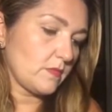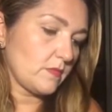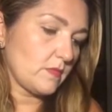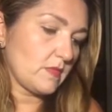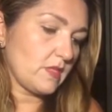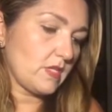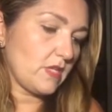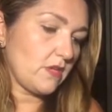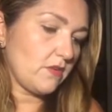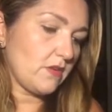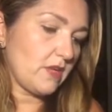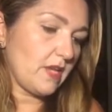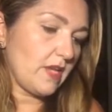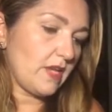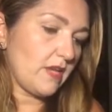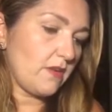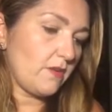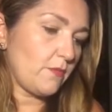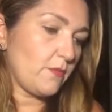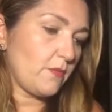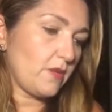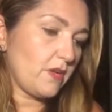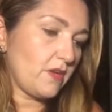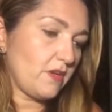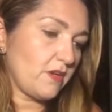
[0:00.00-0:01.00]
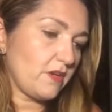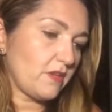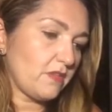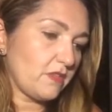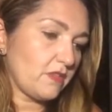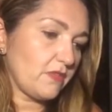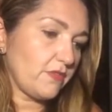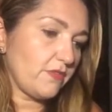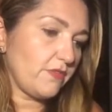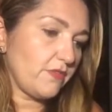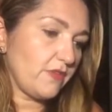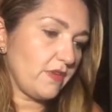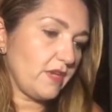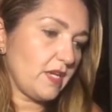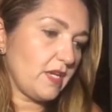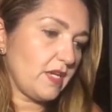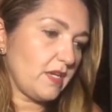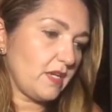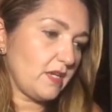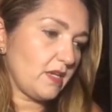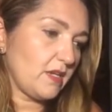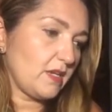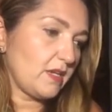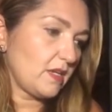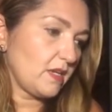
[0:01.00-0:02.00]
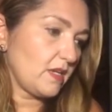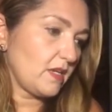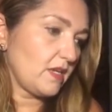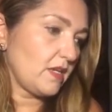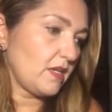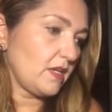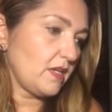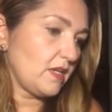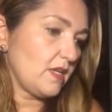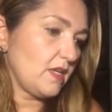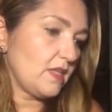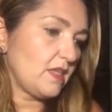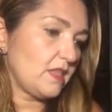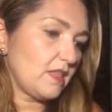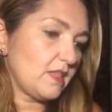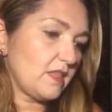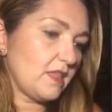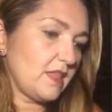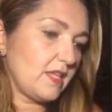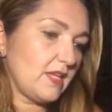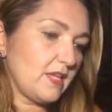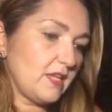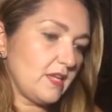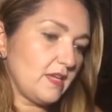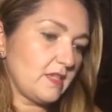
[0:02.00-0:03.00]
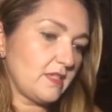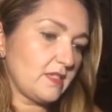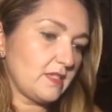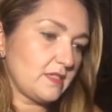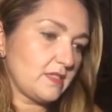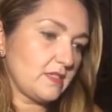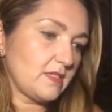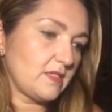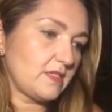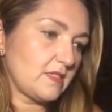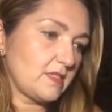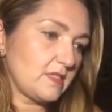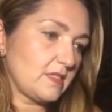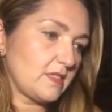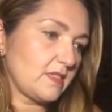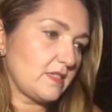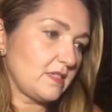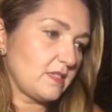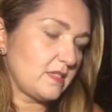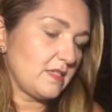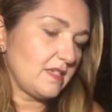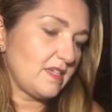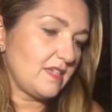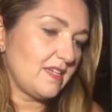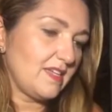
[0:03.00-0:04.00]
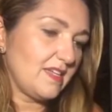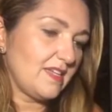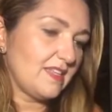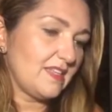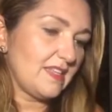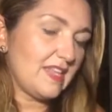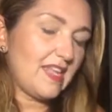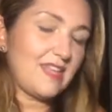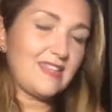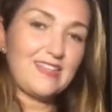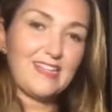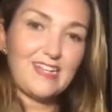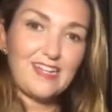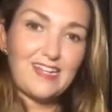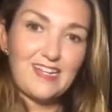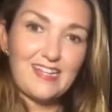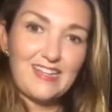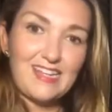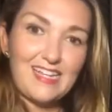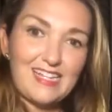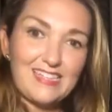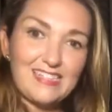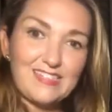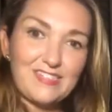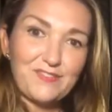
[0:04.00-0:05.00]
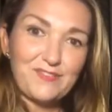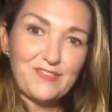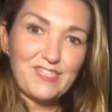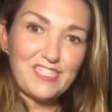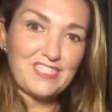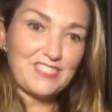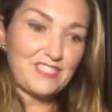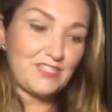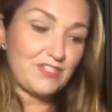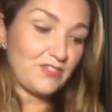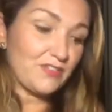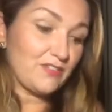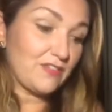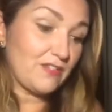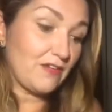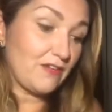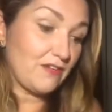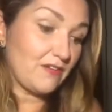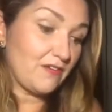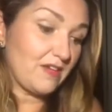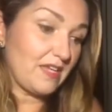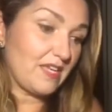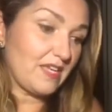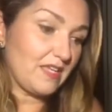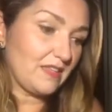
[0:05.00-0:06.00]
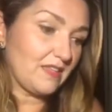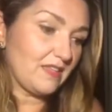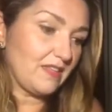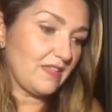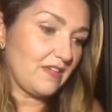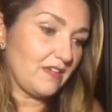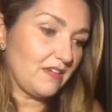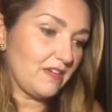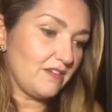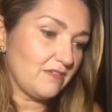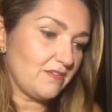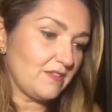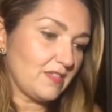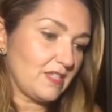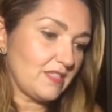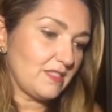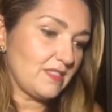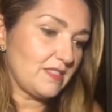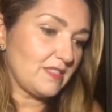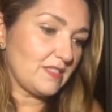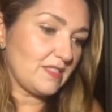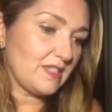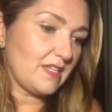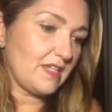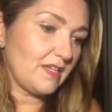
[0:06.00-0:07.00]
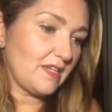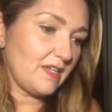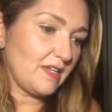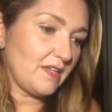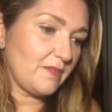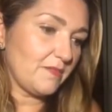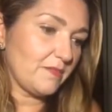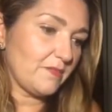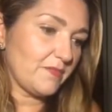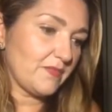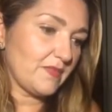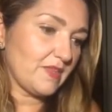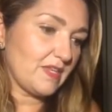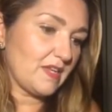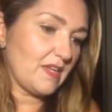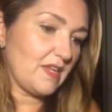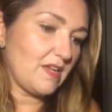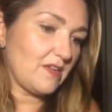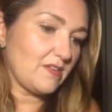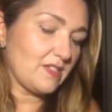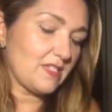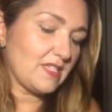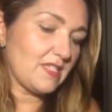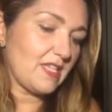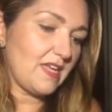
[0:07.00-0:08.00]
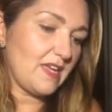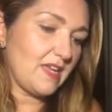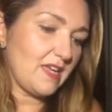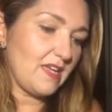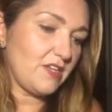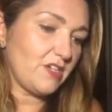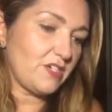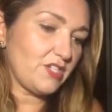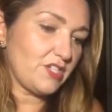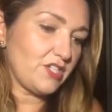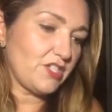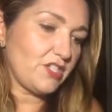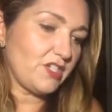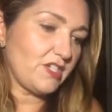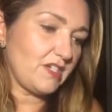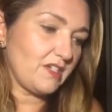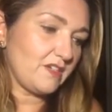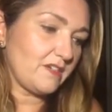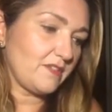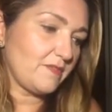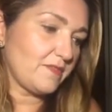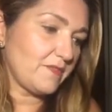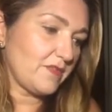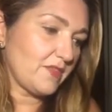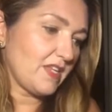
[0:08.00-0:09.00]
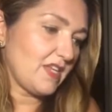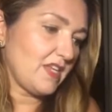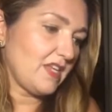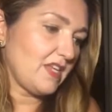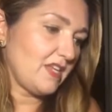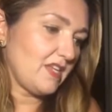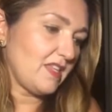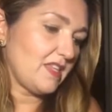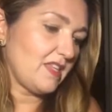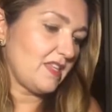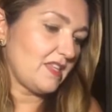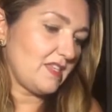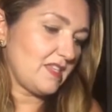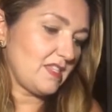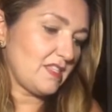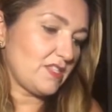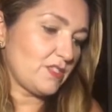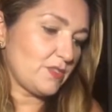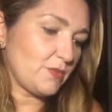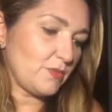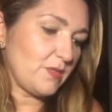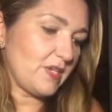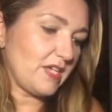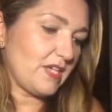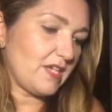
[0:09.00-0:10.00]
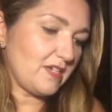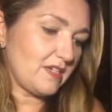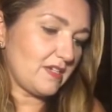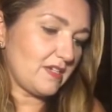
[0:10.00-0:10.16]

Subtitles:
Okay, what are 3 things that the collective needs to know in love? Let's see. How's the energy this week?